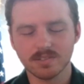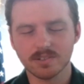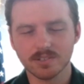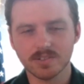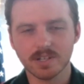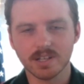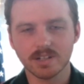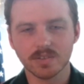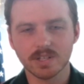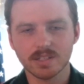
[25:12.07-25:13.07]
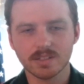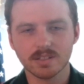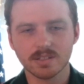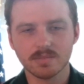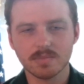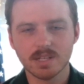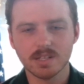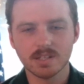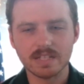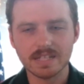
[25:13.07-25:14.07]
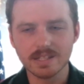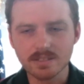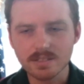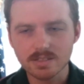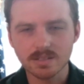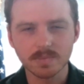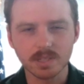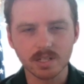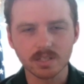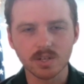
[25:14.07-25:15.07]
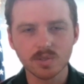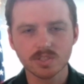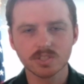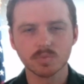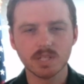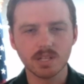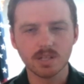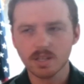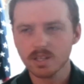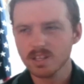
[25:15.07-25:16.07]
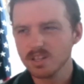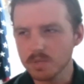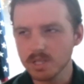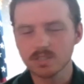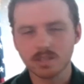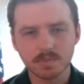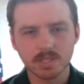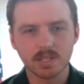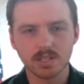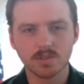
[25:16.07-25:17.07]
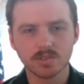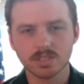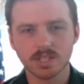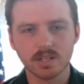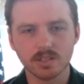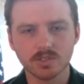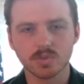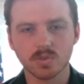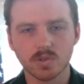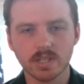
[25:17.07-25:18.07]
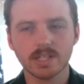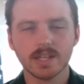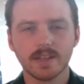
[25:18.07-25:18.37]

know, you and I agree that the media needs something close. We need something close to get a good story.